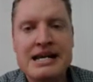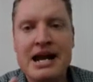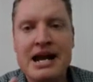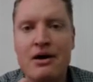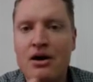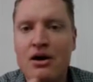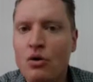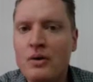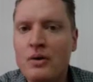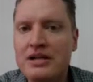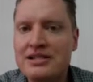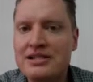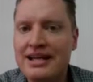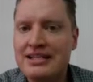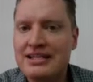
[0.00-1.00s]
Now, I
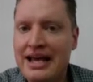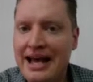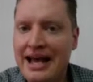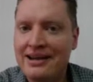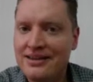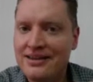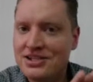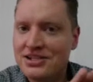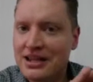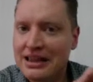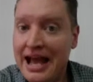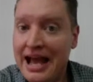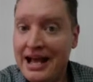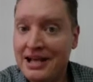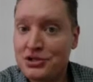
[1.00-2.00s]
always like to add this
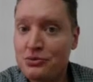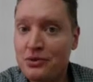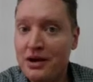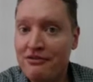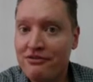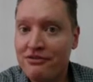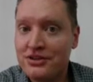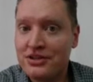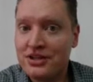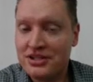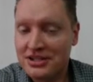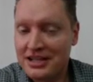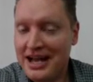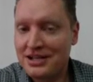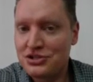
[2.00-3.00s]
last reference,
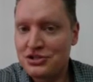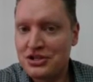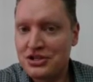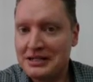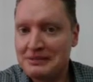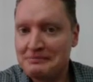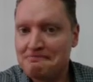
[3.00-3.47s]
this last